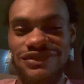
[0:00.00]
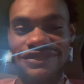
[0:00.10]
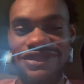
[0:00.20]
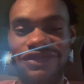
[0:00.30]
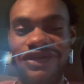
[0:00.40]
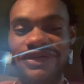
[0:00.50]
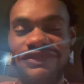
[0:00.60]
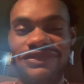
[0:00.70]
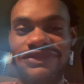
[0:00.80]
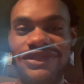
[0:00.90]
Sorry
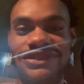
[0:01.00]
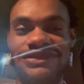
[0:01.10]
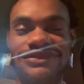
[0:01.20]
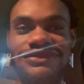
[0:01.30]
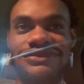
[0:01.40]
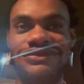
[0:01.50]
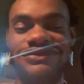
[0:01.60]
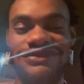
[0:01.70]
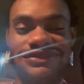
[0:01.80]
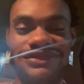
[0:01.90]
for the fucking.
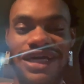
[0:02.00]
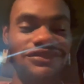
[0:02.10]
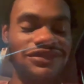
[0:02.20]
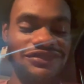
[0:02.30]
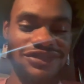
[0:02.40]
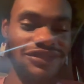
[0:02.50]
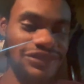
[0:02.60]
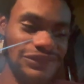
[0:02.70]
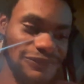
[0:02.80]
I don't know. Sorry.